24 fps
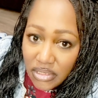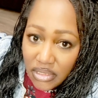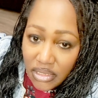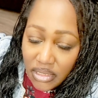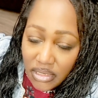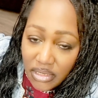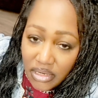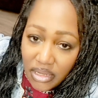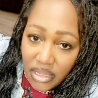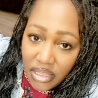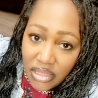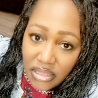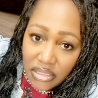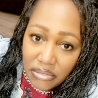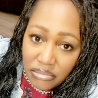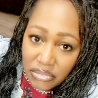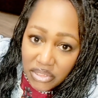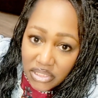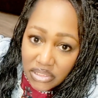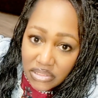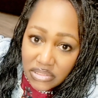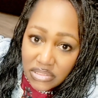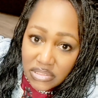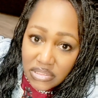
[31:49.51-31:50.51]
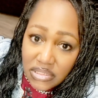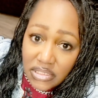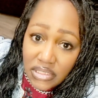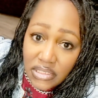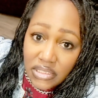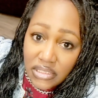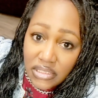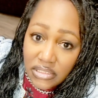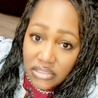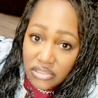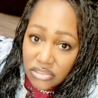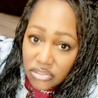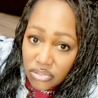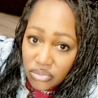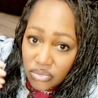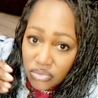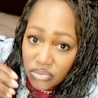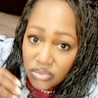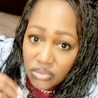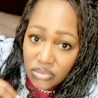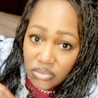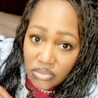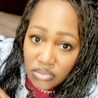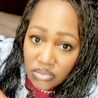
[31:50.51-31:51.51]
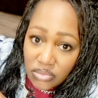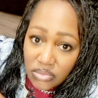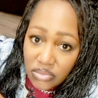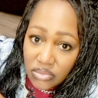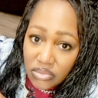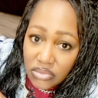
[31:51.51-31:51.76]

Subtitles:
and elements need to